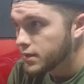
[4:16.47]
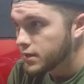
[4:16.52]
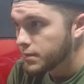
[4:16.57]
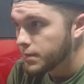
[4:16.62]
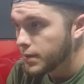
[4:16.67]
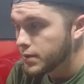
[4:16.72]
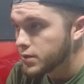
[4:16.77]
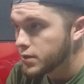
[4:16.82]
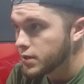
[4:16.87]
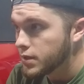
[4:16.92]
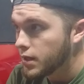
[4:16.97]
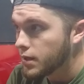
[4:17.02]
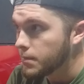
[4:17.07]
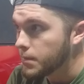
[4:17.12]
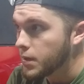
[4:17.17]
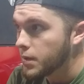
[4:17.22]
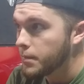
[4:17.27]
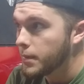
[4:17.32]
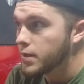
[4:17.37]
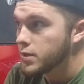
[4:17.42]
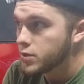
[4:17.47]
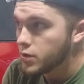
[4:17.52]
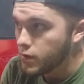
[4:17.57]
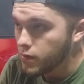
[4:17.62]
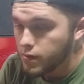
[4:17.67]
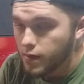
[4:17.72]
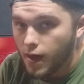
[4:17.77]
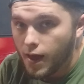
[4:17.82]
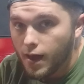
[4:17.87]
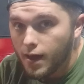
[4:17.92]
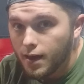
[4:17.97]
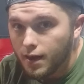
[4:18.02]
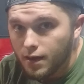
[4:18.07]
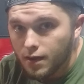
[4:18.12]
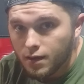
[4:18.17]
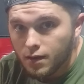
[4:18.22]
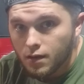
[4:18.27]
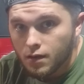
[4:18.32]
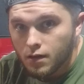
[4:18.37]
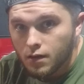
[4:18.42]
suspension, I'm gonna measure that
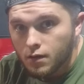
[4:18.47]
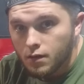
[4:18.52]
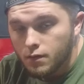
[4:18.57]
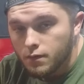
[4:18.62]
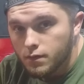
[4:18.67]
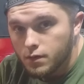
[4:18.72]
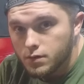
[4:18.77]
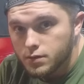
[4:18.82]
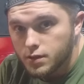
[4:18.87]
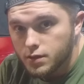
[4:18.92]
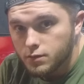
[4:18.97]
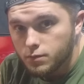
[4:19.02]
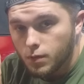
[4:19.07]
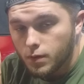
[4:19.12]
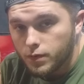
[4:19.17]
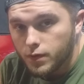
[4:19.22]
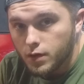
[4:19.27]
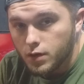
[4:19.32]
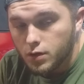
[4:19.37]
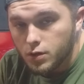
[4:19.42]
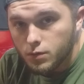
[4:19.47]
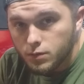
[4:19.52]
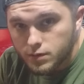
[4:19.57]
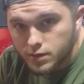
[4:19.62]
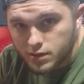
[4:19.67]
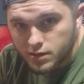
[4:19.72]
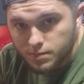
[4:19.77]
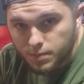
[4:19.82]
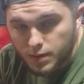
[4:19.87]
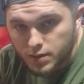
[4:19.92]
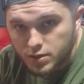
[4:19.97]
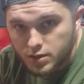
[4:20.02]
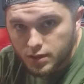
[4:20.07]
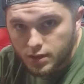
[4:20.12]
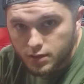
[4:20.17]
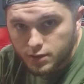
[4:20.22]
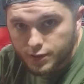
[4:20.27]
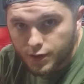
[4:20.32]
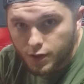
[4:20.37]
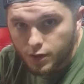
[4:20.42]
versus what the new suspension
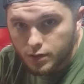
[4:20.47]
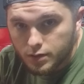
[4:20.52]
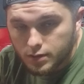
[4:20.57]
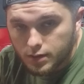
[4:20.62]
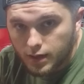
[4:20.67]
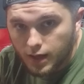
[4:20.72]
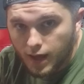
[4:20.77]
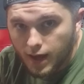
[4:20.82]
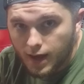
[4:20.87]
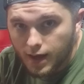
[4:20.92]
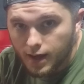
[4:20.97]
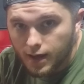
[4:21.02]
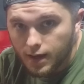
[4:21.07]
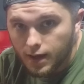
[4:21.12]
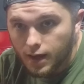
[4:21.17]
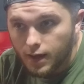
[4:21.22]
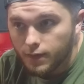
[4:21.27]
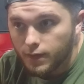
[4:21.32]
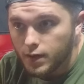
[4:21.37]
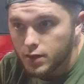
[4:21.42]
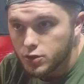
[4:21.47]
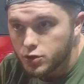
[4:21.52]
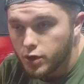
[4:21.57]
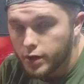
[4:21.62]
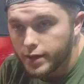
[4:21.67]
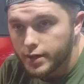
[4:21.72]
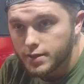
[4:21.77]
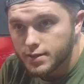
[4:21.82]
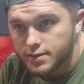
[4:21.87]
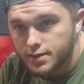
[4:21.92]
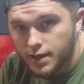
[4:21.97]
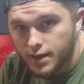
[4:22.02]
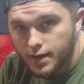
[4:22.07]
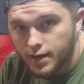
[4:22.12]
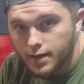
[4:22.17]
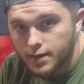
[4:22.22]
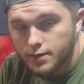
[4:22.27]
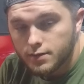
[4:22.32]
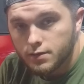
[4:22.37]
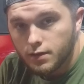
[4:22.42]
is currently at, and then try to set
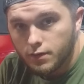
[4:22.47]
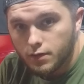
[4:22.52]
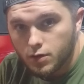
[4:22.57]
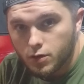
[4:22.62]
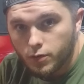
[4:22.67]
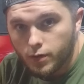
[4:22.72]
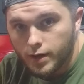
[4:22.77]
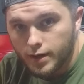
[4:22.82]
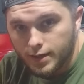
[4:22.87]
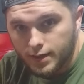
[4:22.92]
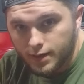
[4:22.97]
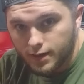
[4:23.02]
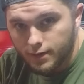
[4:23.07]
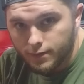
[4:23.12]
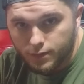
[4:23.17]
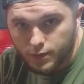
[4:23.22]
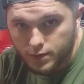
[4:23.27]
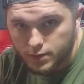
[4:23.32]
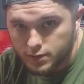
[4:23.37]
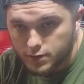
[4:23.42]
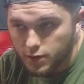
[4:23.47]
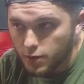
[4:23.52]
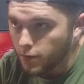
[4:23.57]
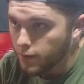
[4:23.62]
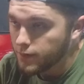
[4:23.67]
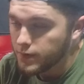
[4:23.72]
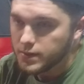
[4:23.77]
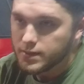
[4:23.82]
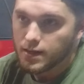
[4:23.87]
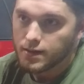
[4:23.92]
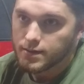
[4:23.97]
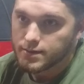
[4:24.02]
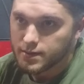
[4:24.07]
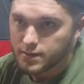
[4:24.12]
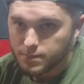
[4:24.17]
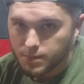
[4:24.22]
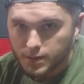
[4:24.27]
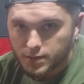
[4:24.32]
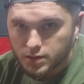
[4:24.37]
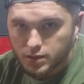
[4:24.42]
it to the correct difference. So if the stock
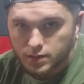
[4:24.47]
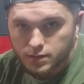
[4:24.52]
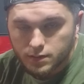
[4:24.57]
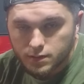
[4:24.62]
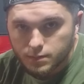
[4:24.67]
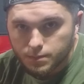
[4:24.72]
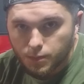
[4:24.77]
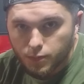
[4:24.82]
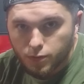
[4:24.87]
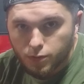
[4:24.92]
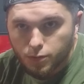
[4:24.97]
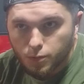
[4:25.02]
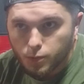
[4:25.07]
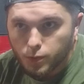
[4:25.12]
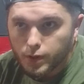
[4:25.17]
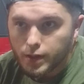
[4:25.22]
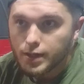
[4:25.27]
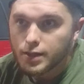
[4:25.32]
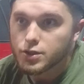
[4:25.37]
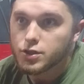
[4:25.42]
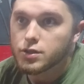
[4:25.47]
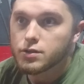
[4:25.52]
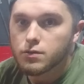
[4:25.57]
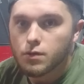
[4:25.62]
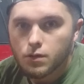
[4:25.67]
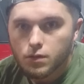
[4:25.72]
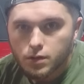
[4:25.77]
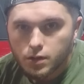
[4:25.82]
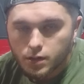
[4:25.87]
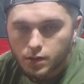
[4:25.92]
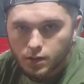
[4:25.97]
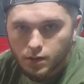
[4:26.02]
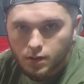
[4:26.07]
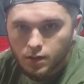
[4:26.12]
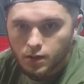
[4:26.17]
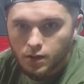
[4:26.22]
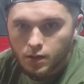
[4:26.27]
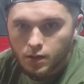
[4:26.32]
suspension's 3 inches longer,